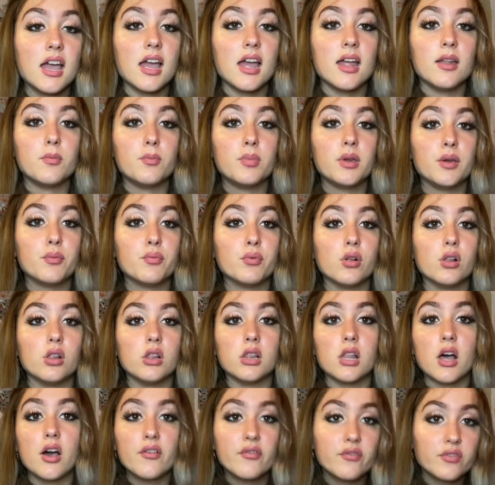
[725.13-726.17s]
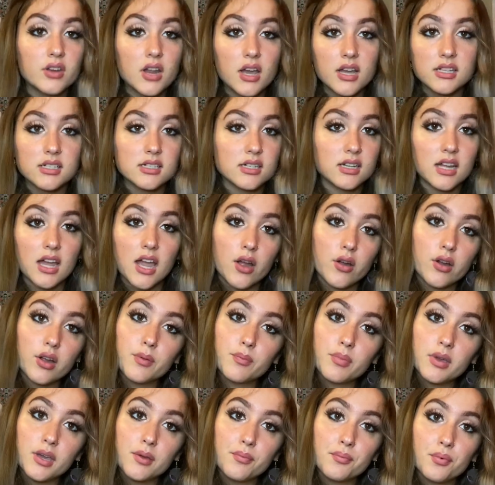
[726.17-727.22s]
and people love nice and caring
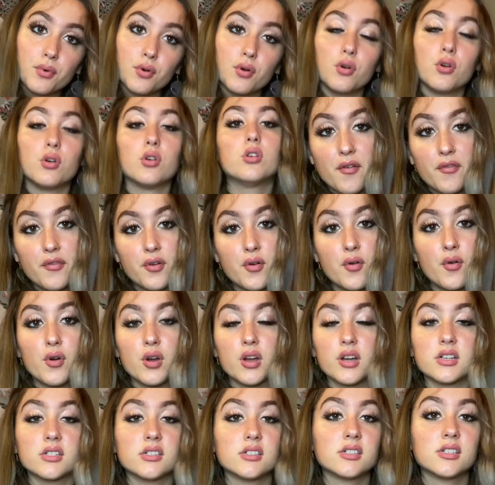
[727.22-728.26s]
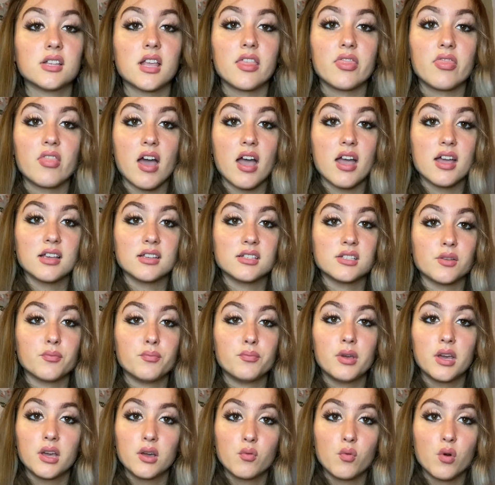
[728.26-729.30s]
people. Of course, that is a
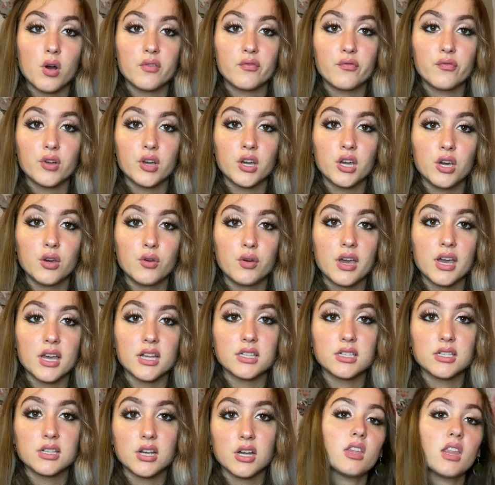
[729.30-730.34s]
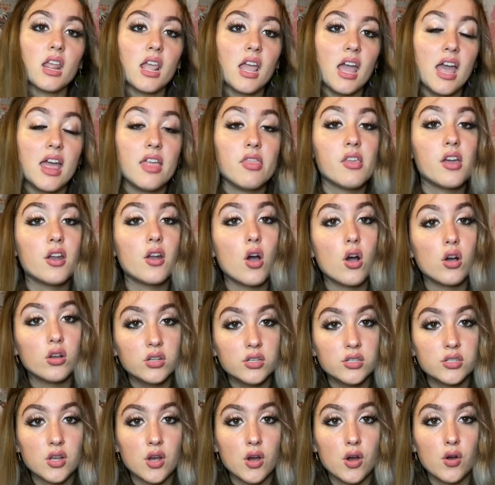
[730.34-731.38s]
big one for you, Cancer. And then
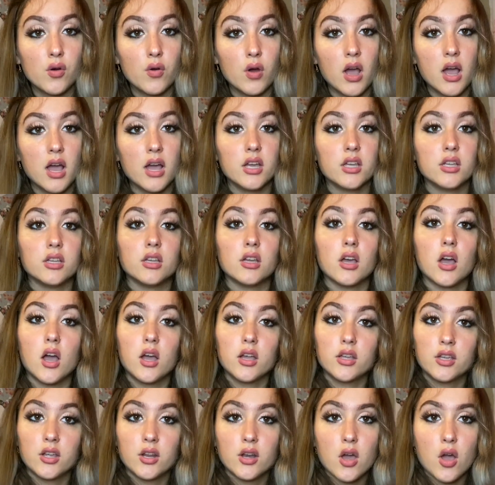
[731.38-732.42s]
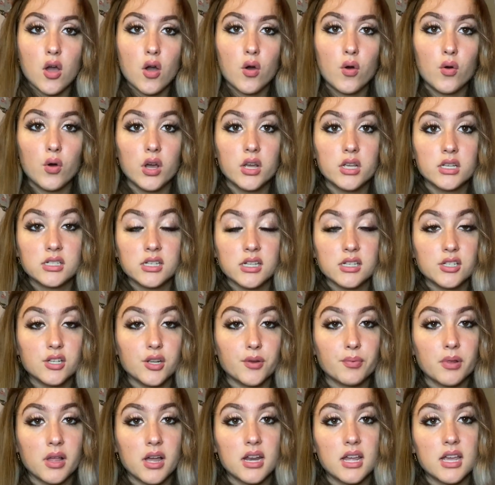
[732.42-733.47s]
also, you know, since
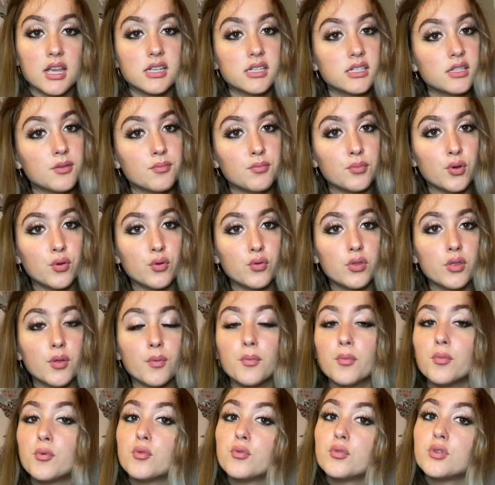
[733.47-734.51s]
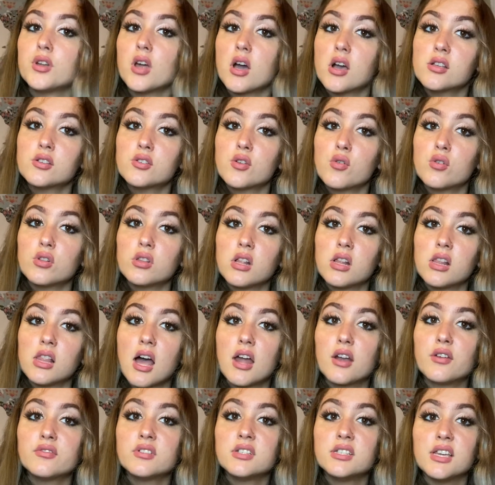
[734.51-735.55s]
your planet is the moon, the moon does hold a
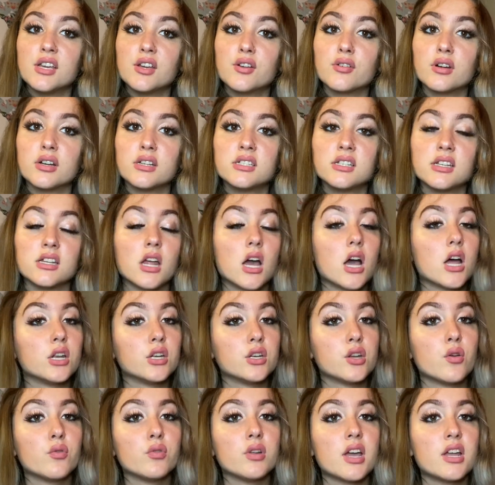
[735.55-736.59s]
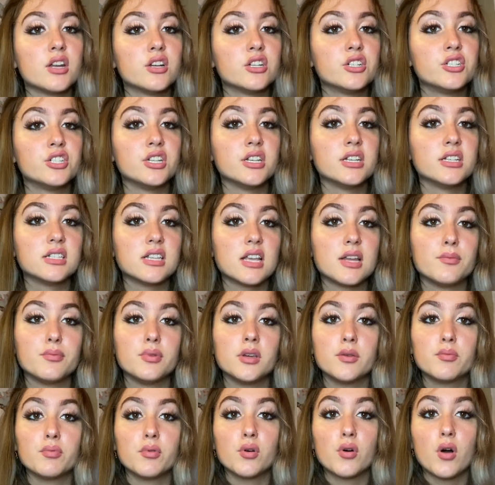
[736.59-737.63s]
lot of secrets and unknown energies, and
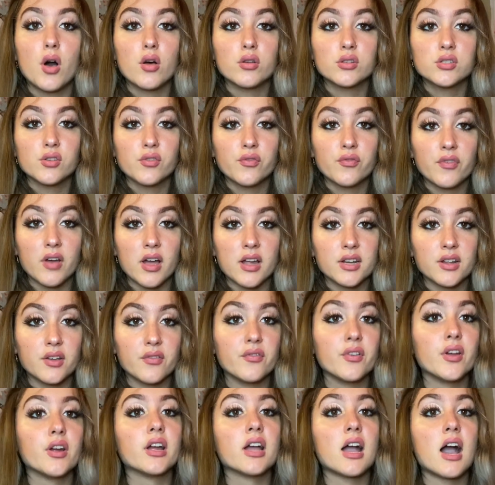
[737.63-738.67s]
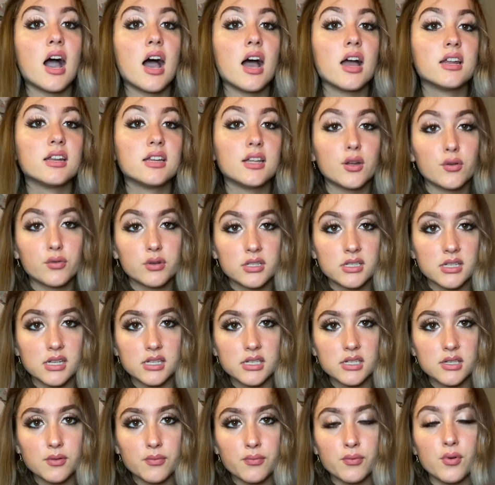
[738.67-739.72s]
people also find it very hot and
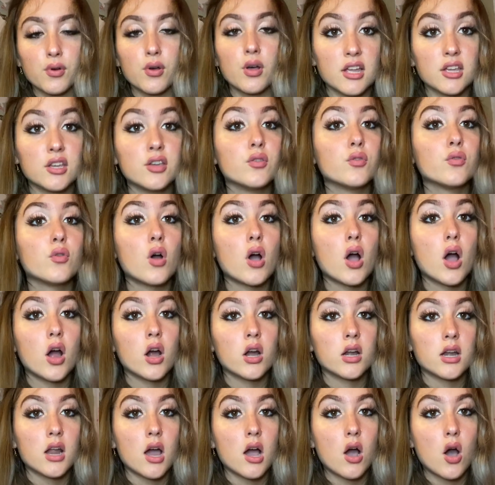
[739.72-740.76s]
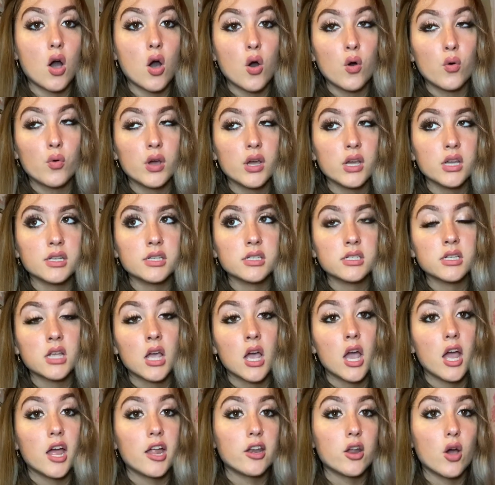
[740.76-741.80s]
irresistible. You are not always
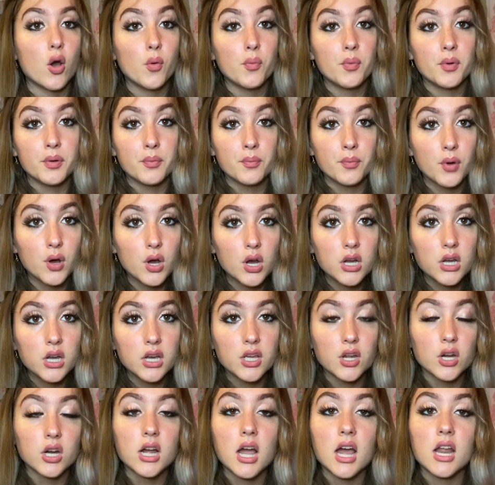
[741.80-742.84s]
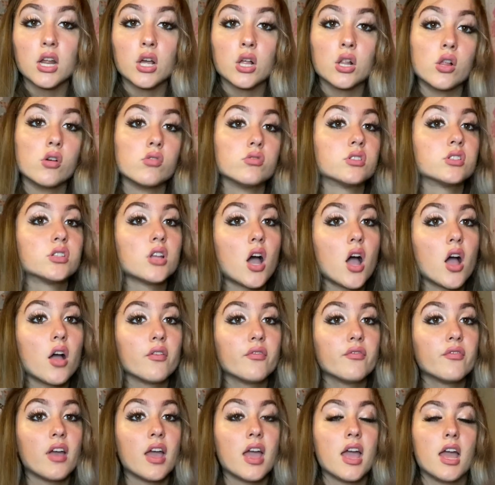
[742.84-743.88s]
an open book, you're kind of closed off,
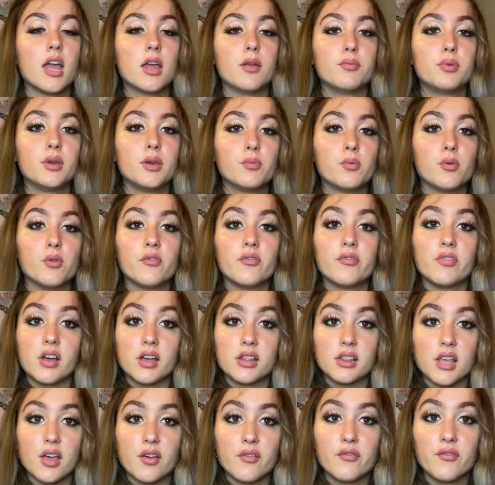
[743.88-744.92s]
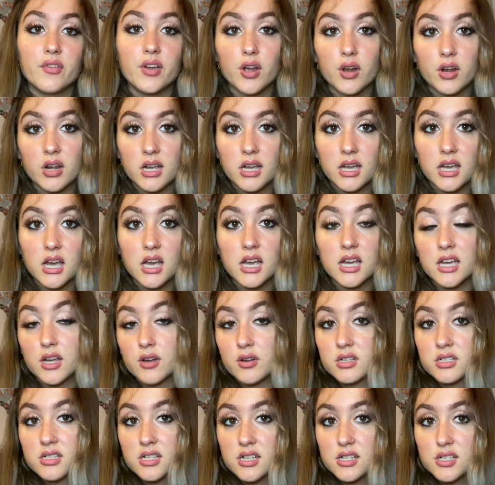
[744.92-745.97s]
and people find that very
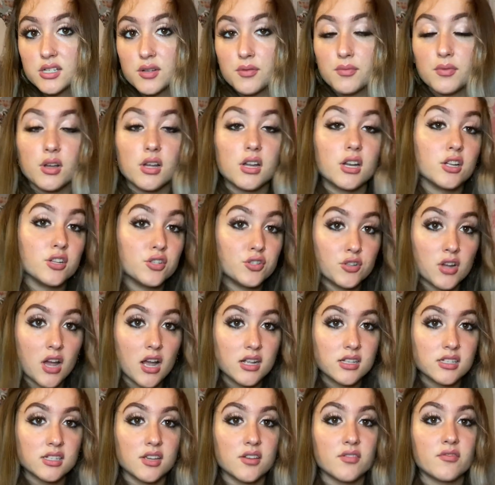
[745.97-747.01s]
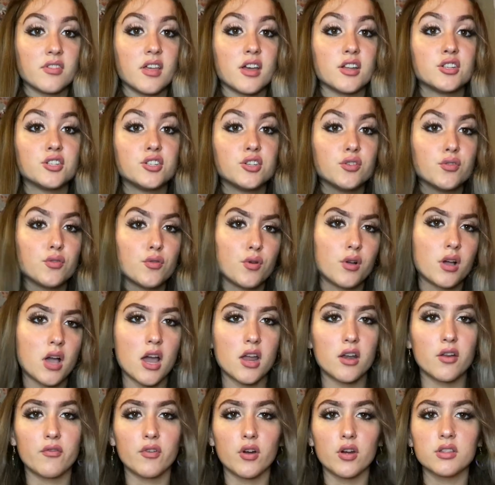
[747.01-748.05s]
irresistible and attractive, that you
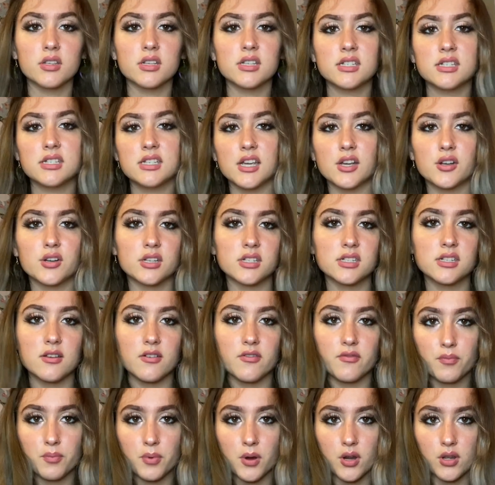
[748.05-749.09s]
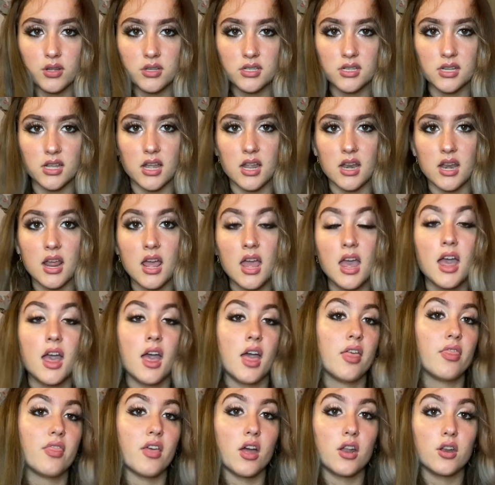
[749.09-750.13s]
kind of are this secretive person
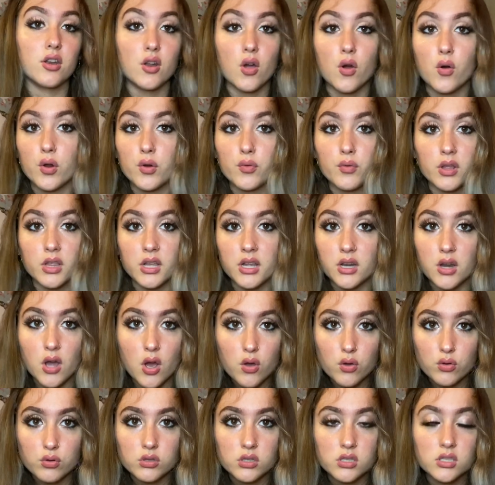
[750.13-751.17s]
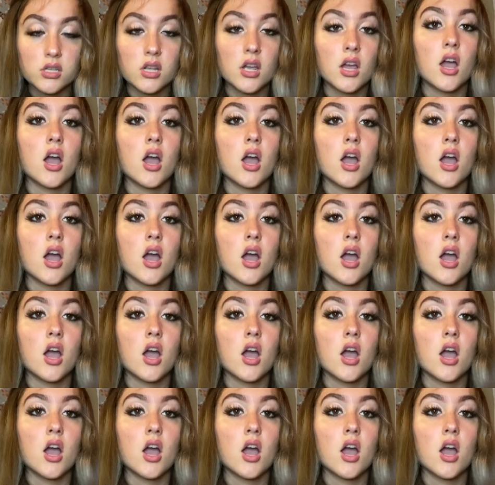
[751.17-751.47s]
that no one really knows.